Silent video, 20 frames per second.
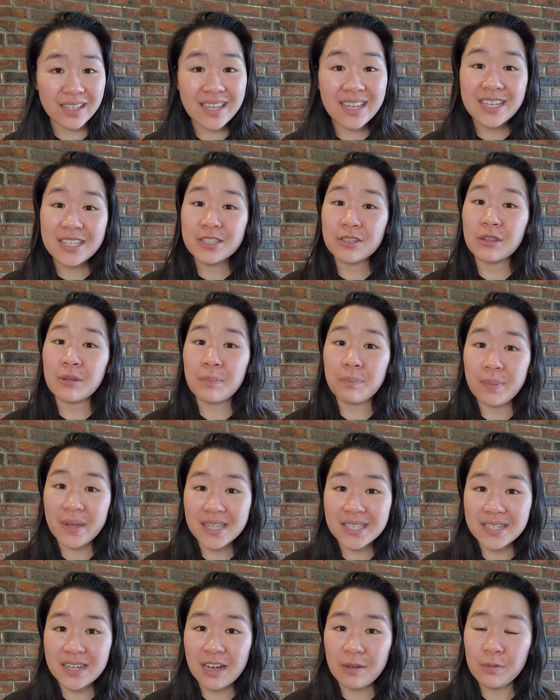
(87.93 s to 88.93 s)
So the best
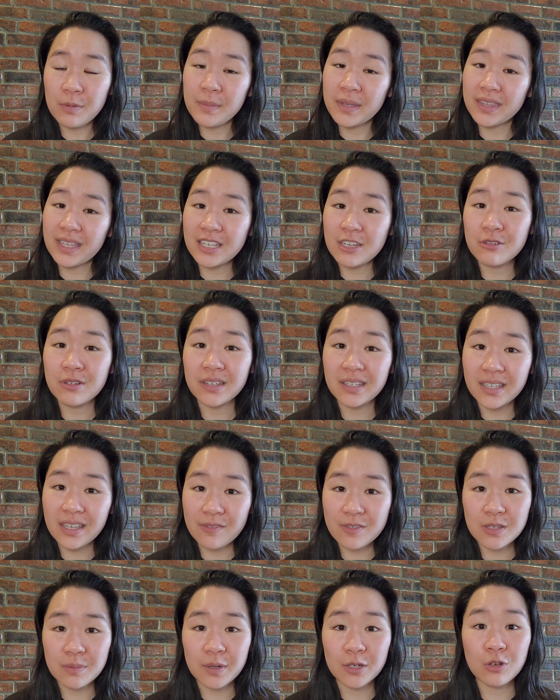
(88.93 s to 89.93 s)
compliment that you can give
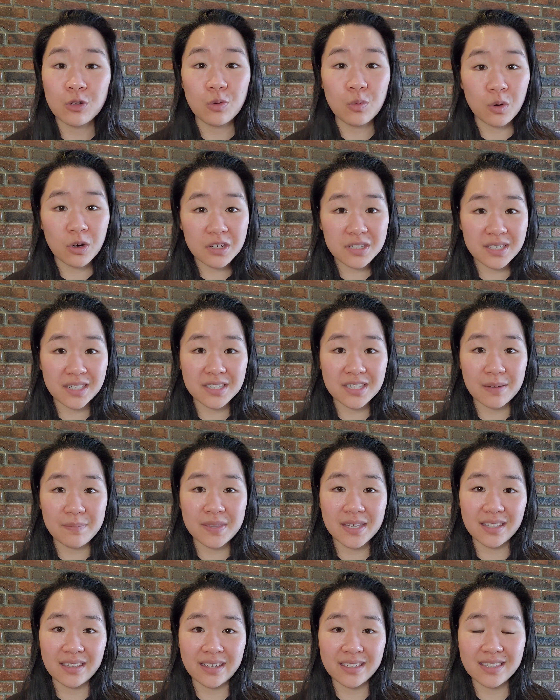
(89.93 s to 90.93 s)
someone who works on something
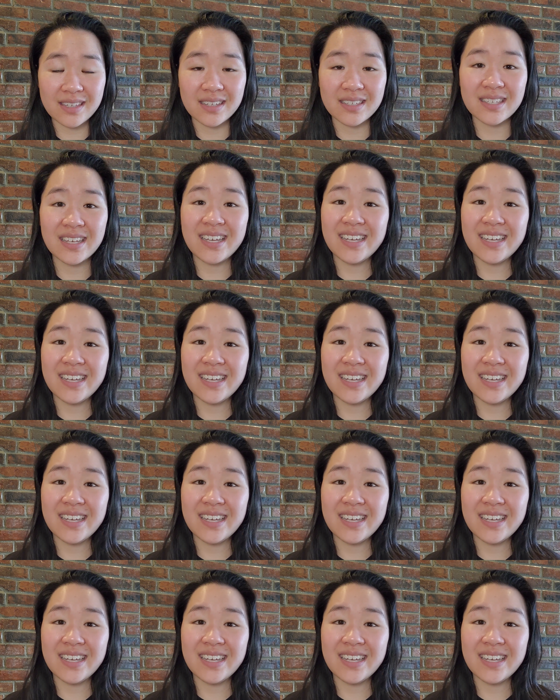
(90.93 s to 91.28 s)
like this